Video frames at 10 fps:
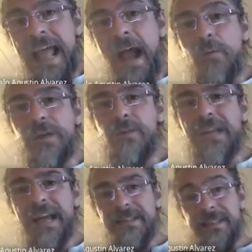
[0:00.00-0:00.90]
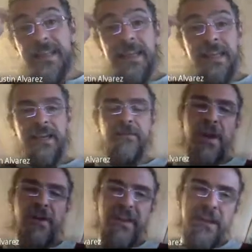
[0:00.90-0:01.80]
And what we can see, if
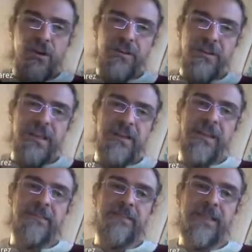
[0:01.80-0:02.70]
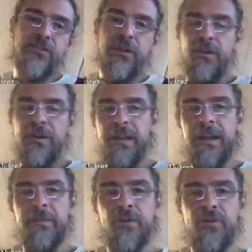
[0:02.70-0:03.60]
we reorder then this old
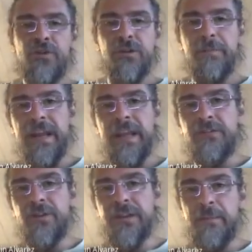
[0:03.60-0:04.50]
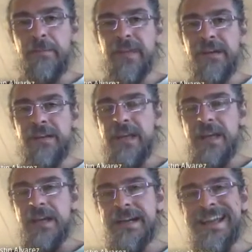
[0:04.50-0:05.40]
evolution operator that appear
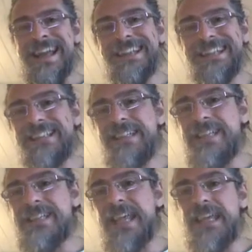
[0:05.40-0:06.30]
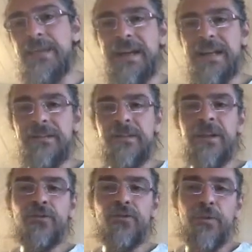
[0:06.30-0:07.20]
here, that this is equivalent
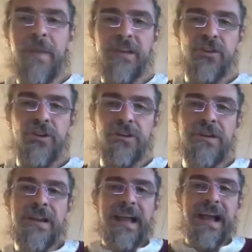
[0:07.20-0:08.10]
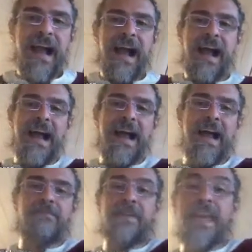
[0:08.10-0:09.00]
to measure
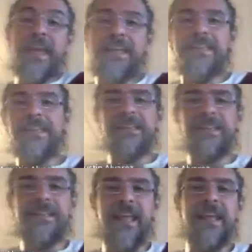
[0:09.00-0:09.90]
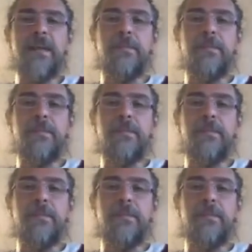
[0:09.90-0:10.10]
a fidelity that is the inner